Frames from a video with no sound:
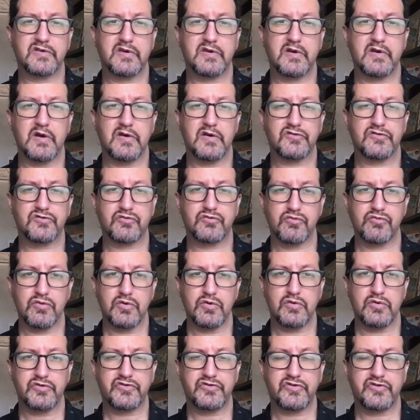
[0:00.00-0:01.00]

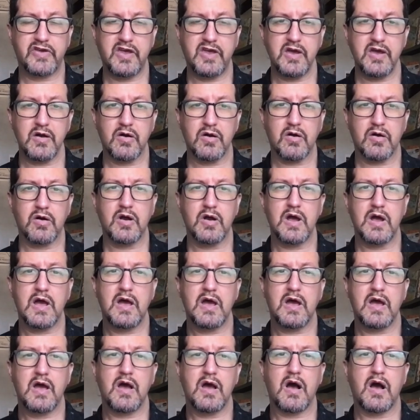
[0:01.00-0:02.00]
screws here,
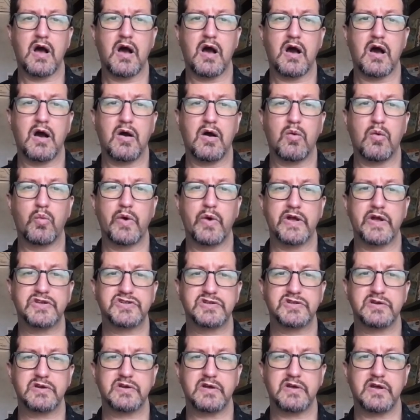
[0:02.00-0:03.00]

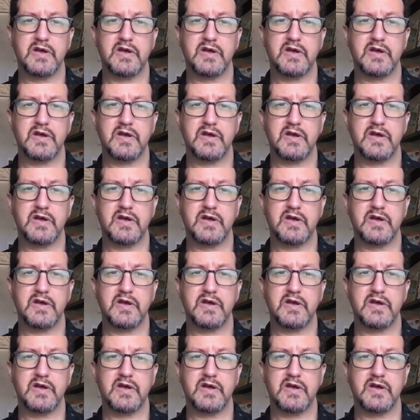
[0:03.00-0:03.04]
which